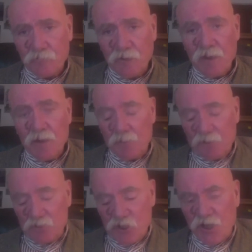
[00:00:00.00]

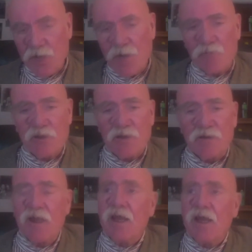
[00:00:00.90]
She came up with it,
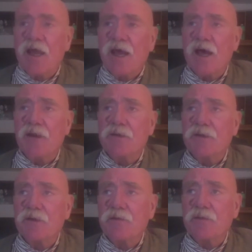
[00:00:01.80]
and
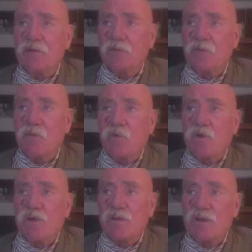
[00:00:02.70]

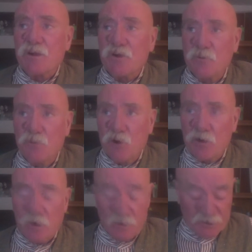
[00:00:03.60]
the new book,
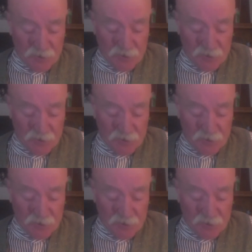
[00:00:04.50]
which is on